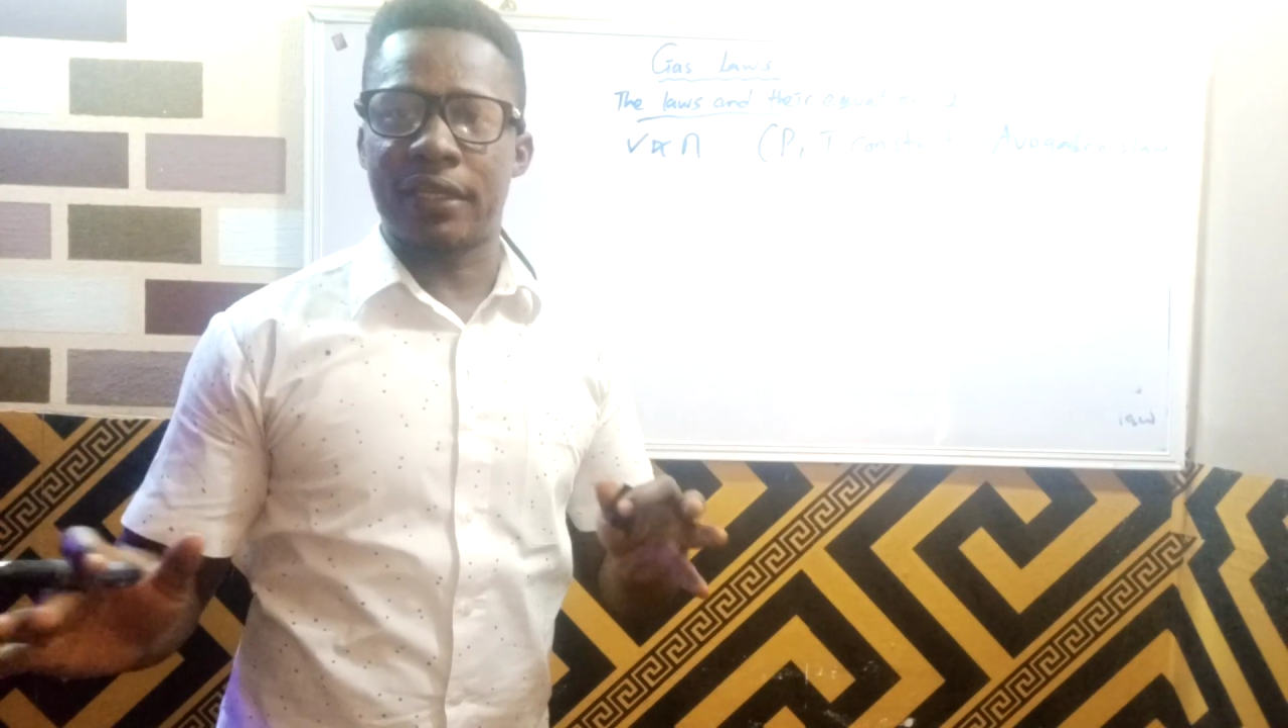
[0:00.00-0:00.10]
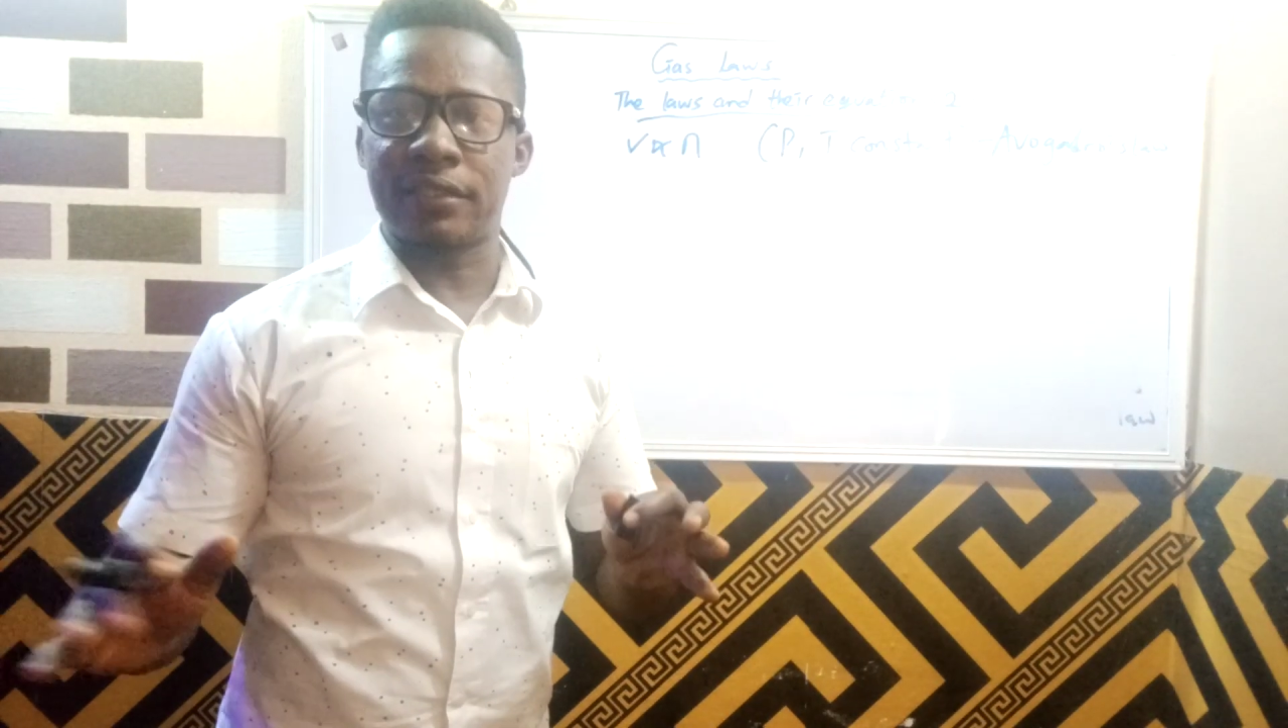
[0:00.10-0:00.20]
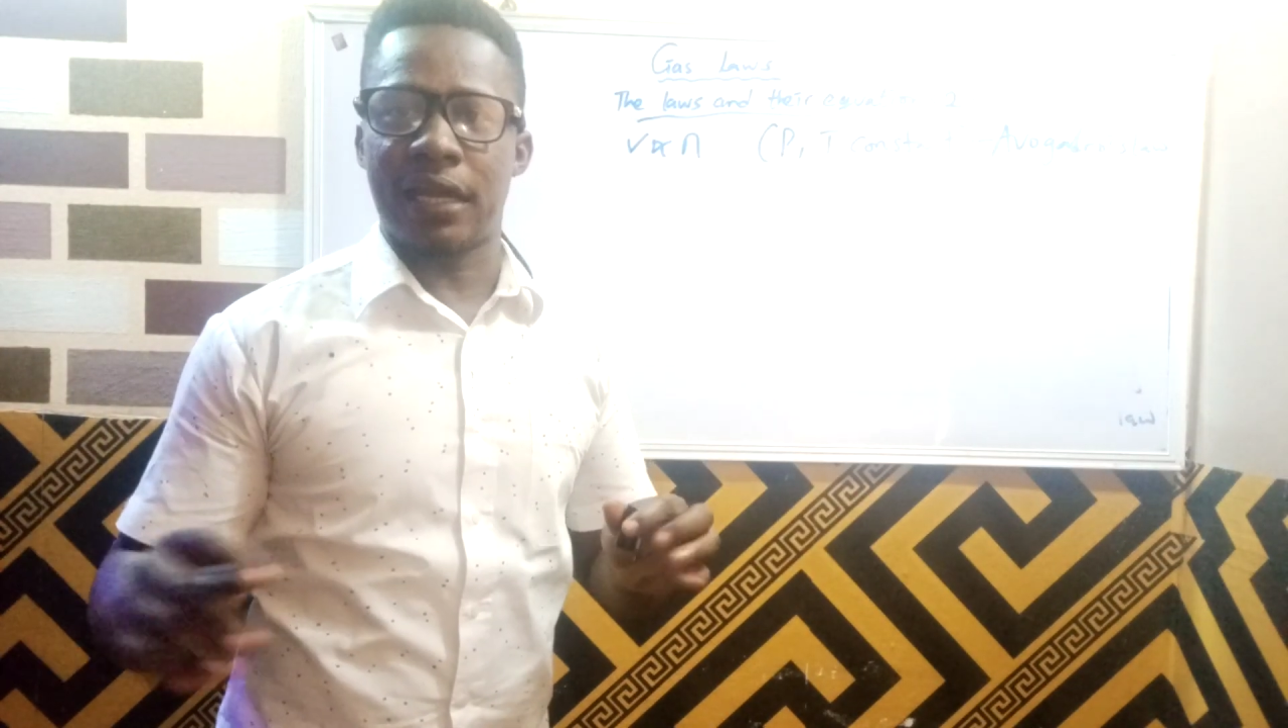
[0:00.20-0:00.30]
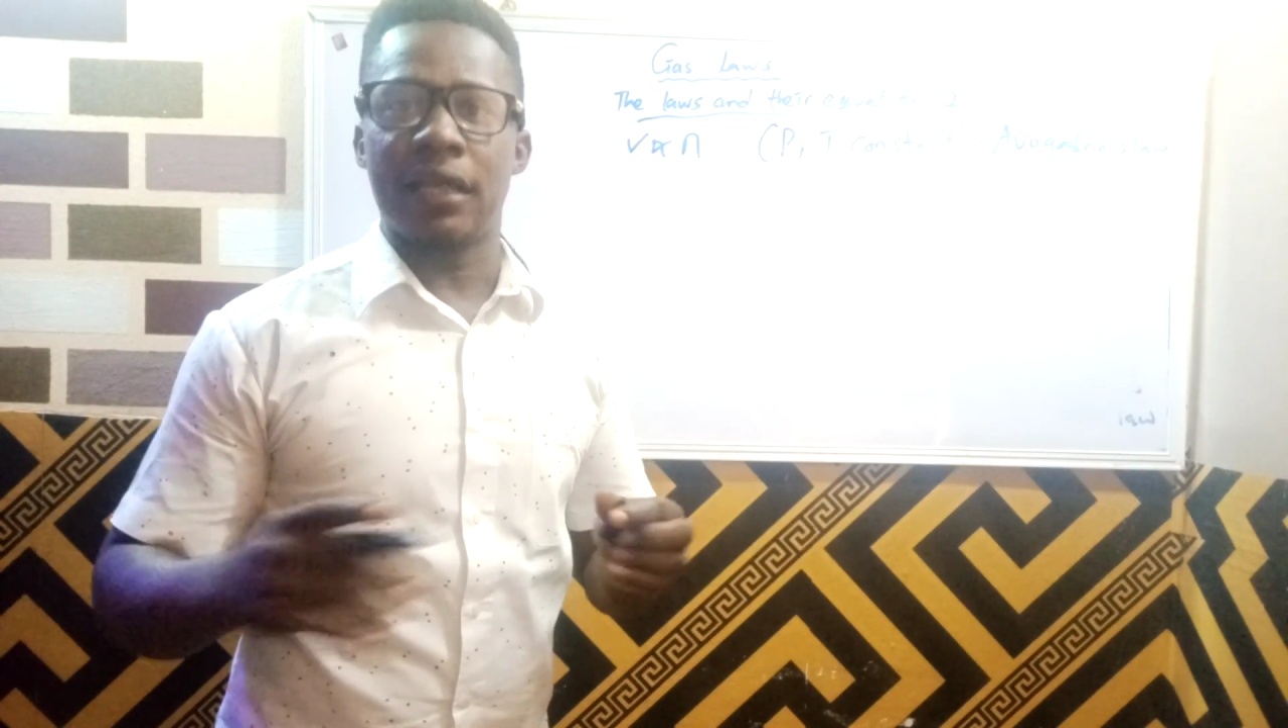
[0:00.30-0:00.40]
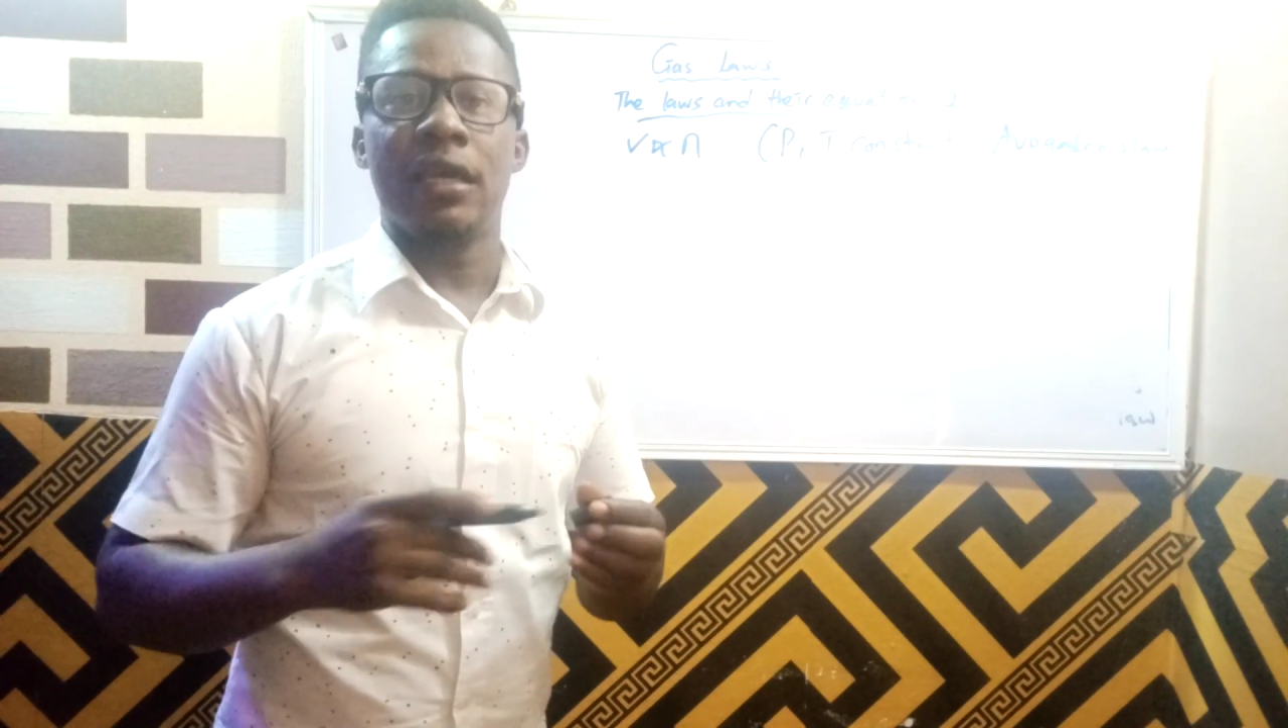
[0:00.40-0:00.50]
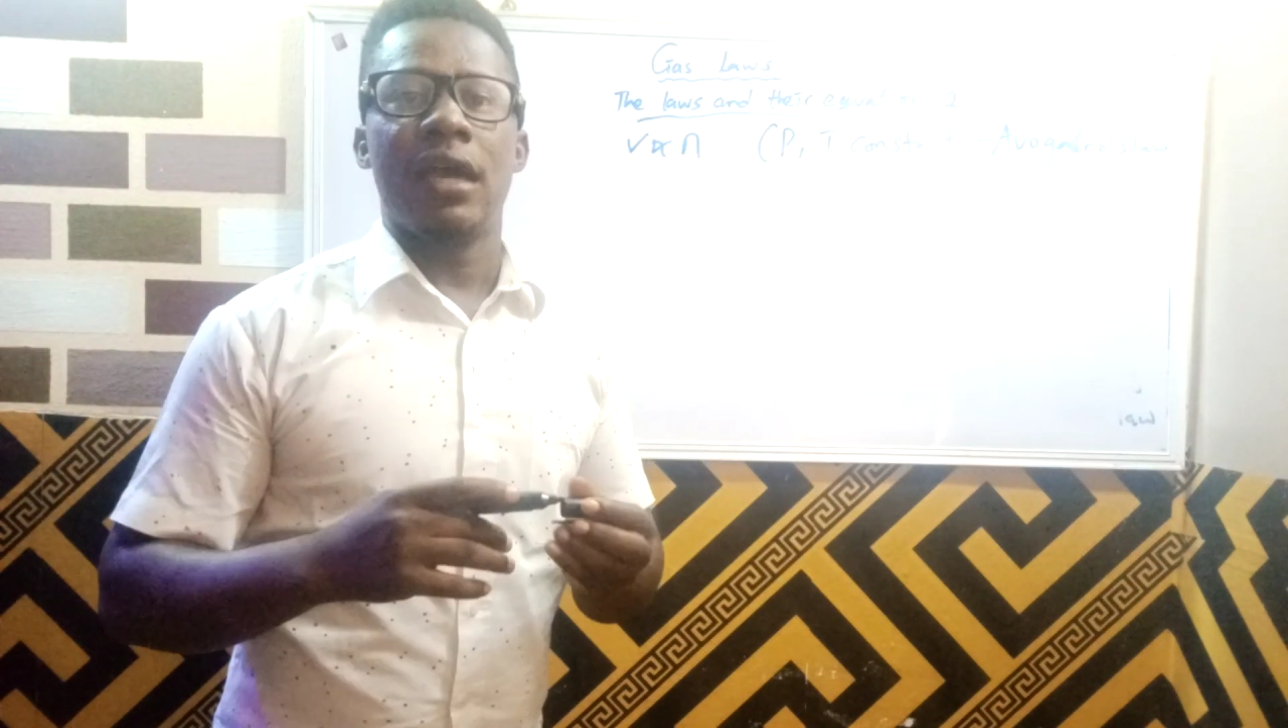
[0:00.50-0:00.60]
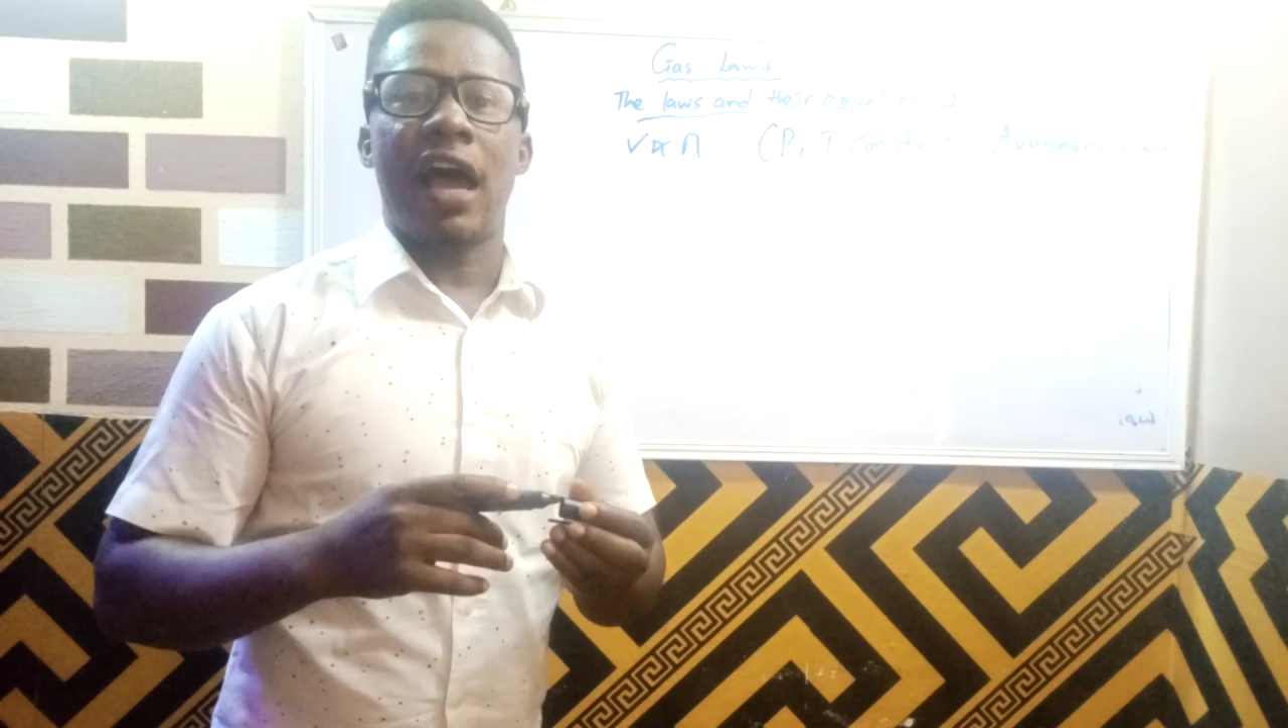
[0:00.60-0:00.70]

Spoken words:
is that